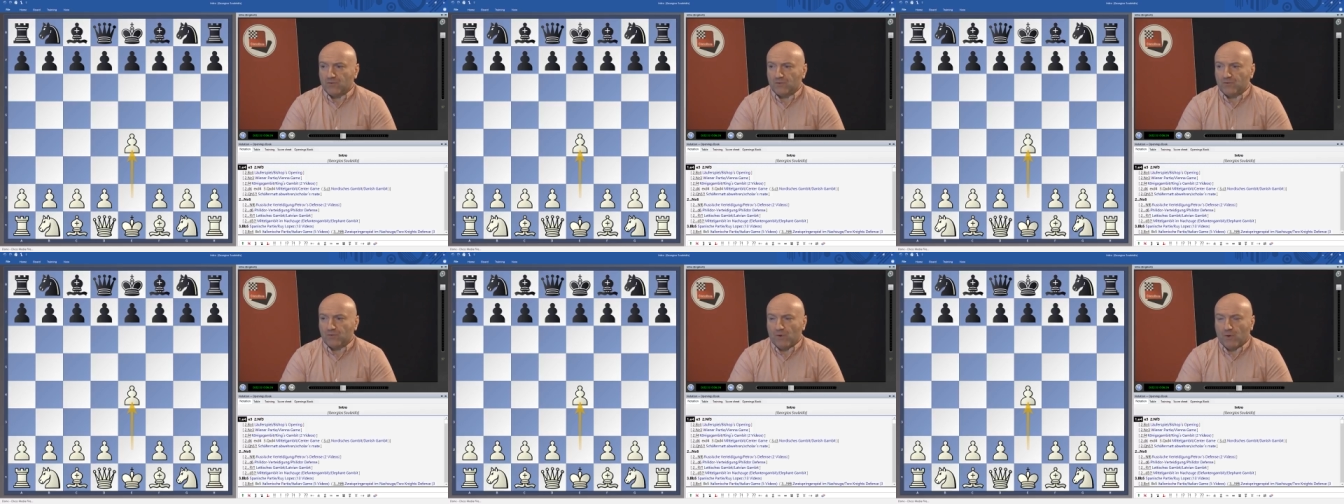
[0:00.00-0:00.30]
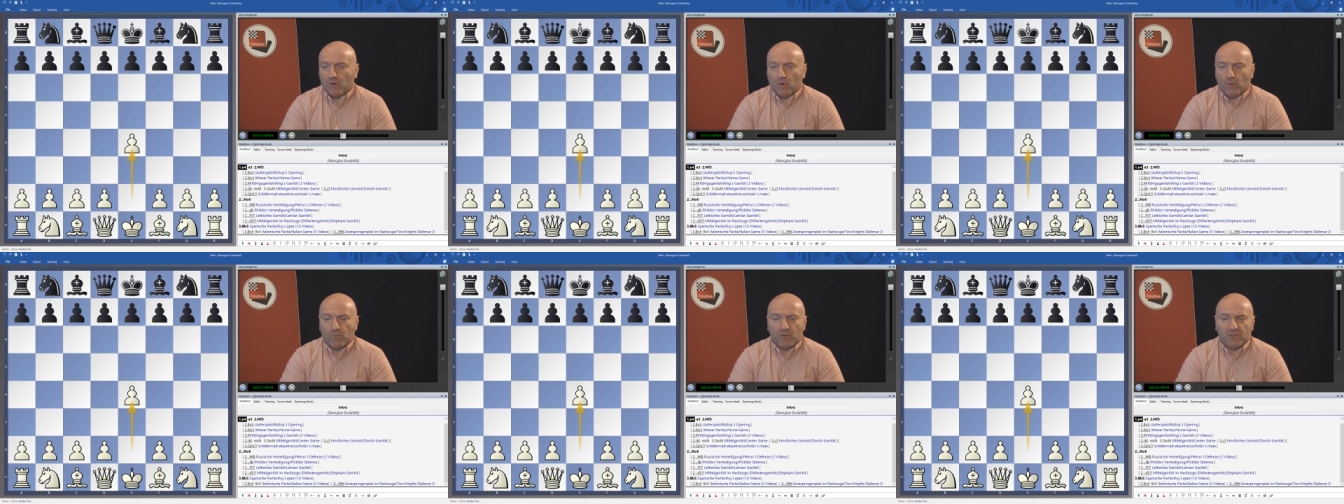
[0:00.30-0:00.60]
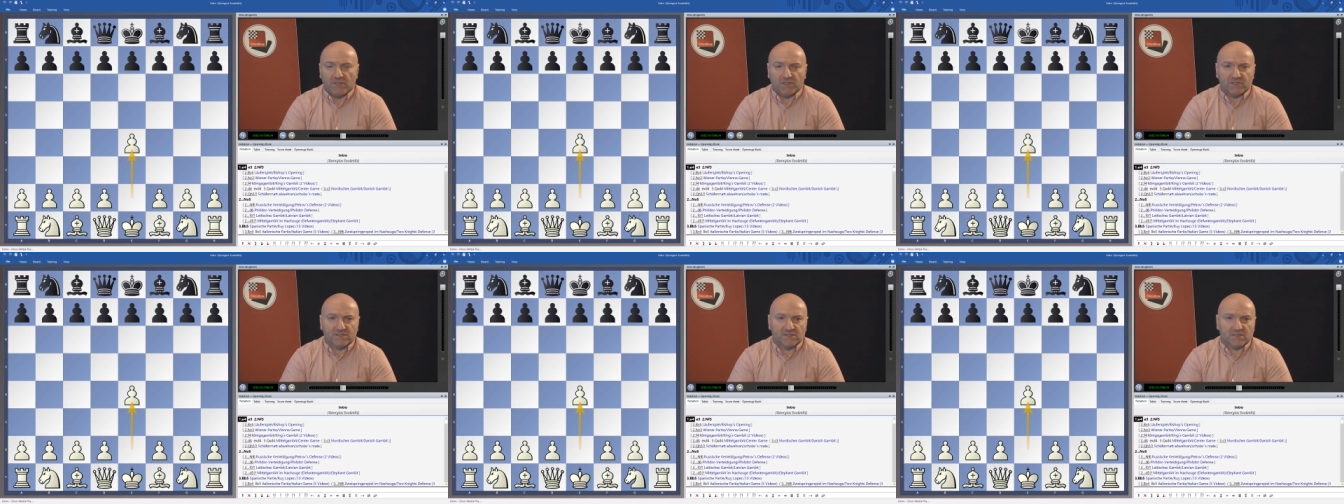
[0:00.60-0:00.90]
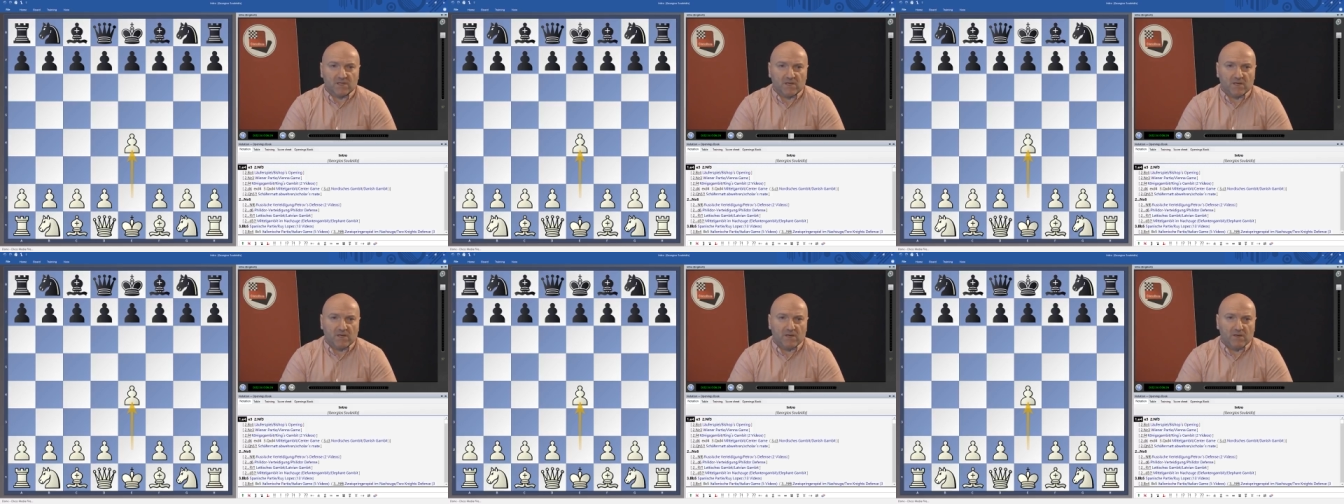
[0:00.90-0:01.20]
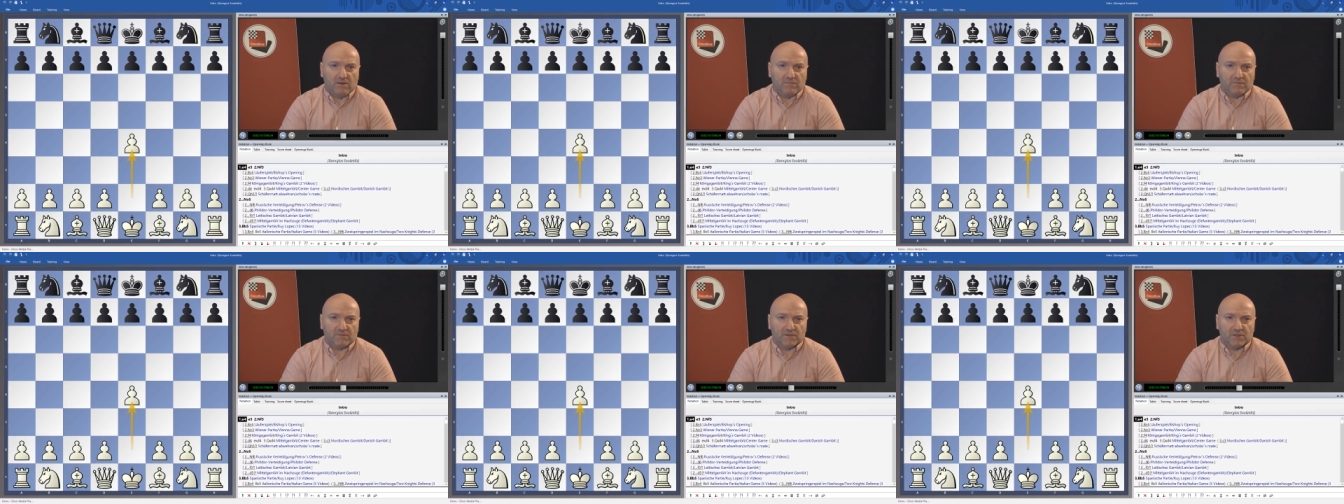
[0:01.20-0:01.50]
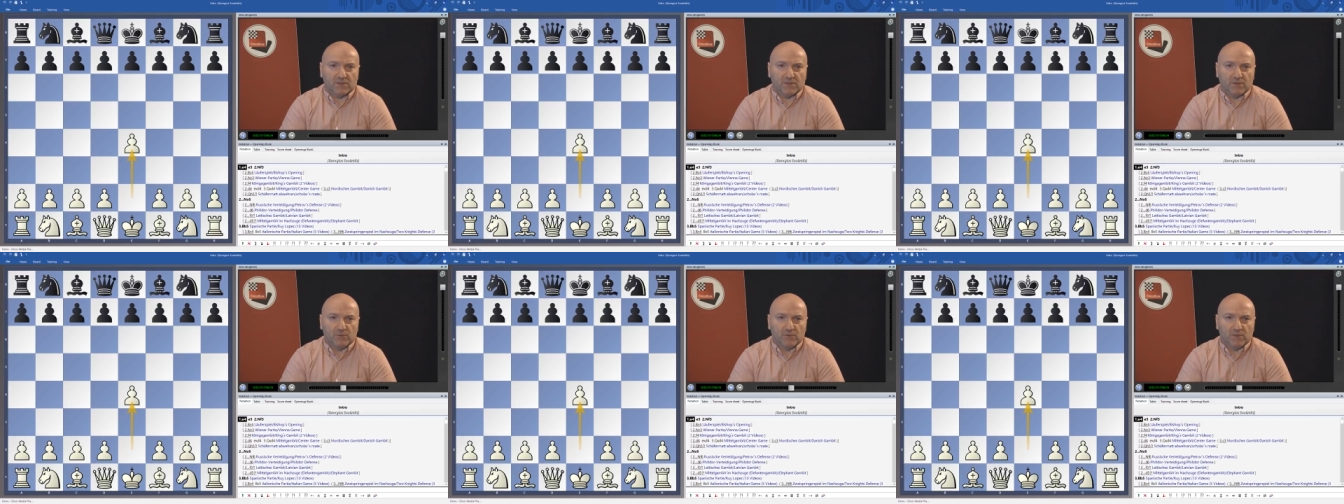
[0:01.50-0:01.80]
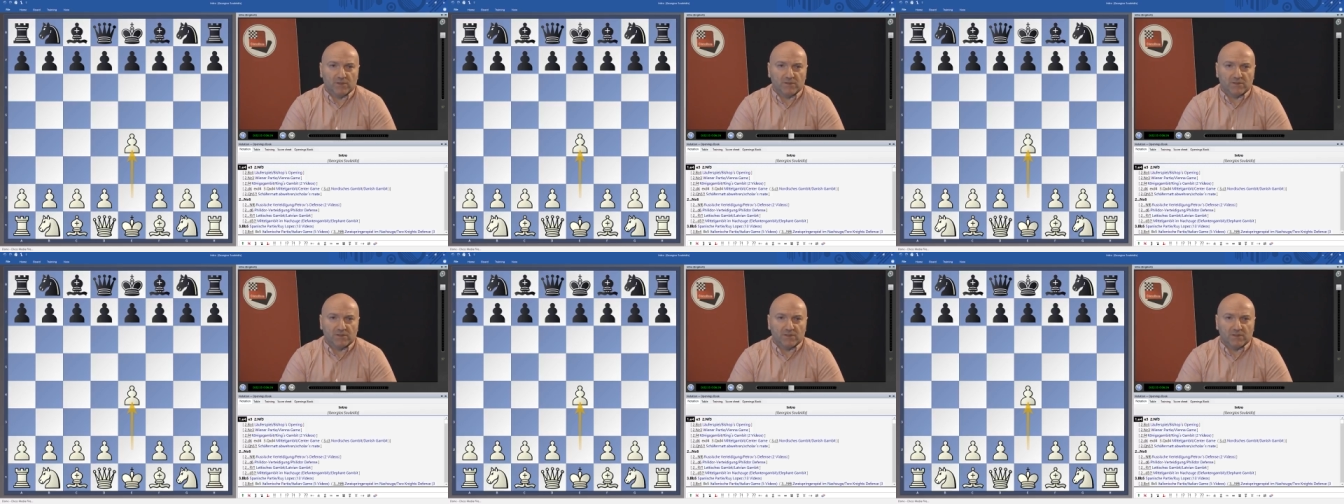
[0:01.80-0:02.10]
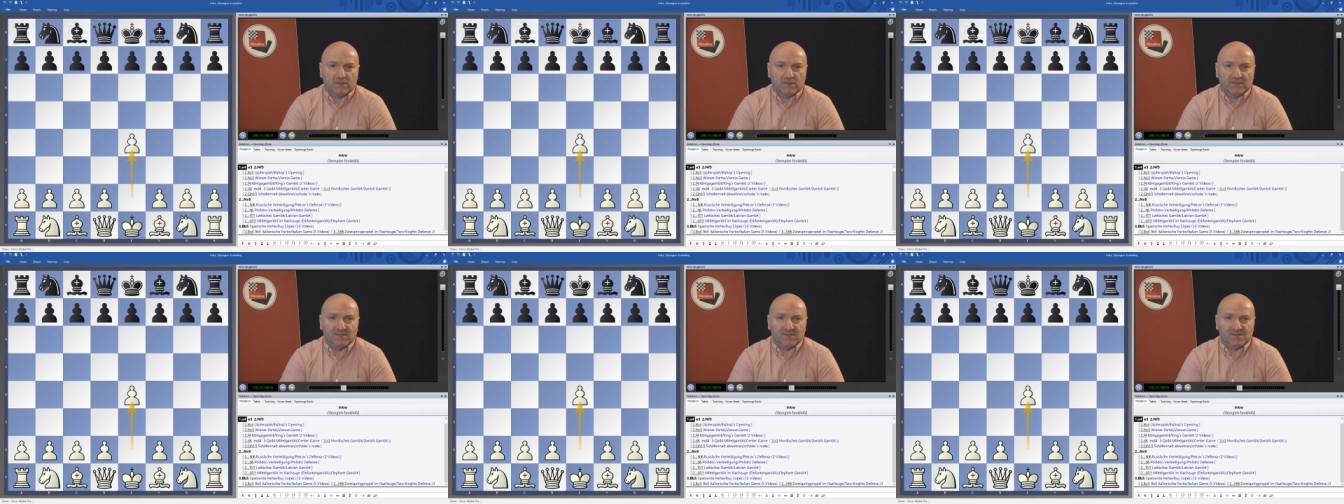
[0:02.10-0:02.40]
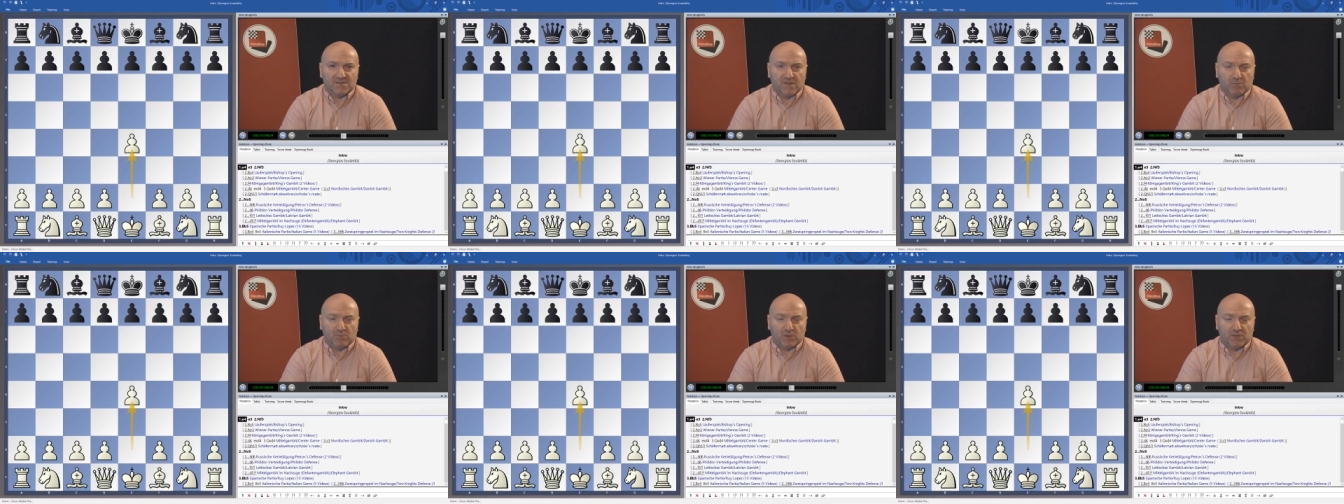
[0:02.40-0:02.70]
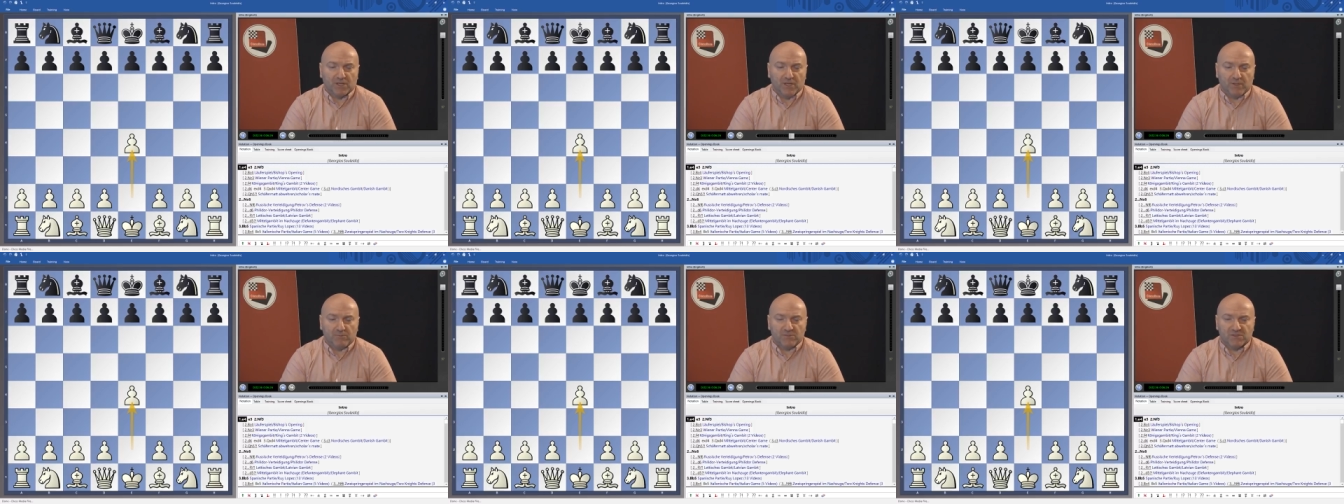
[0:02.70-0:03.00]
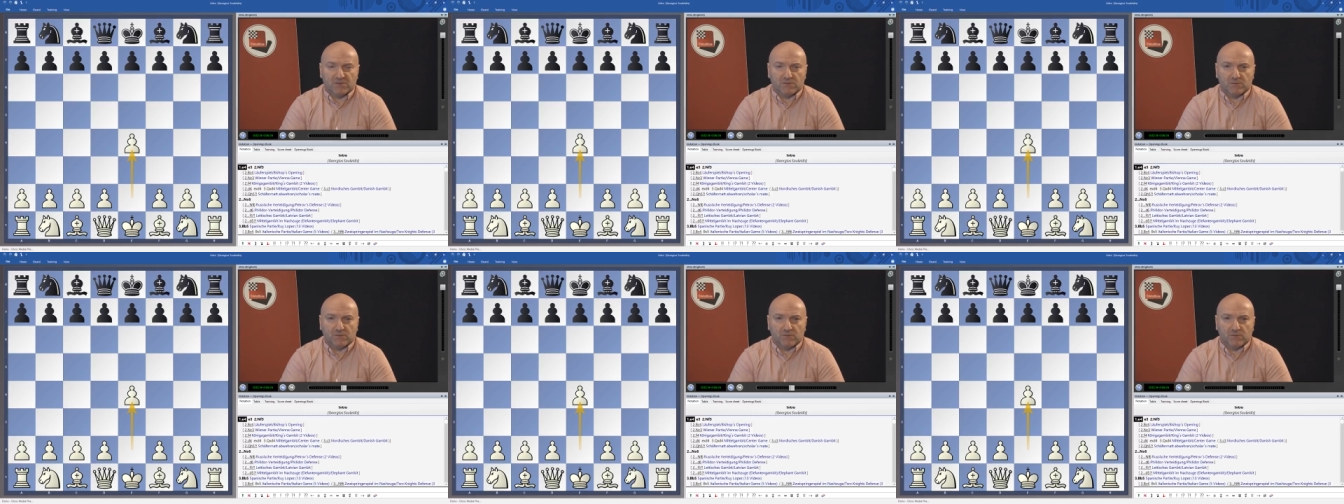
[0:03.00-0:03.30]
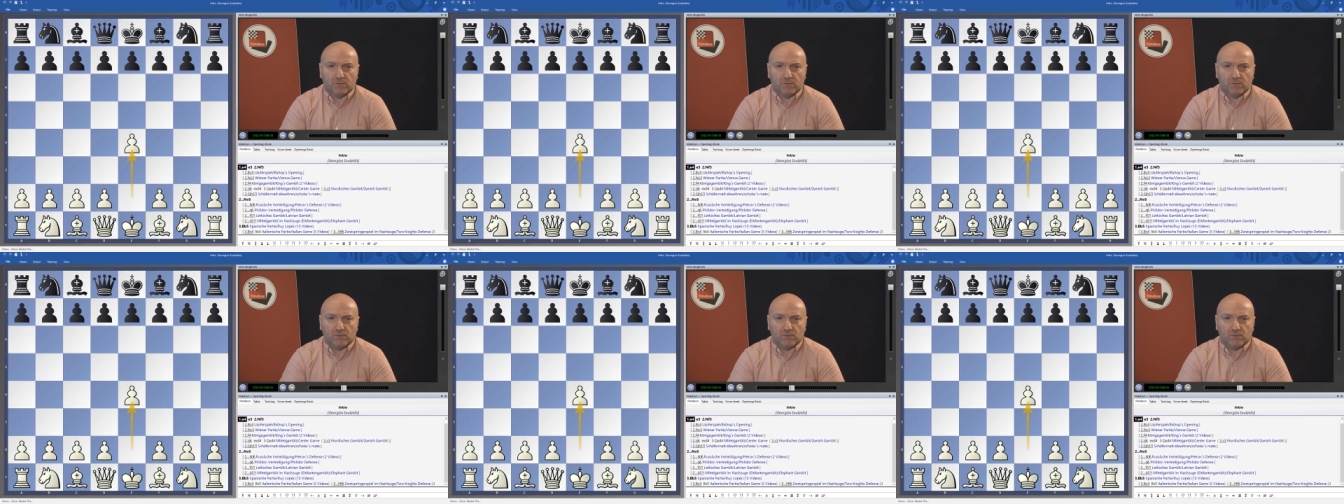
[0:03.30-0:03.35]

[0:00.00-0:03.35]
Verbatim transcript: To all openings I have included sample games,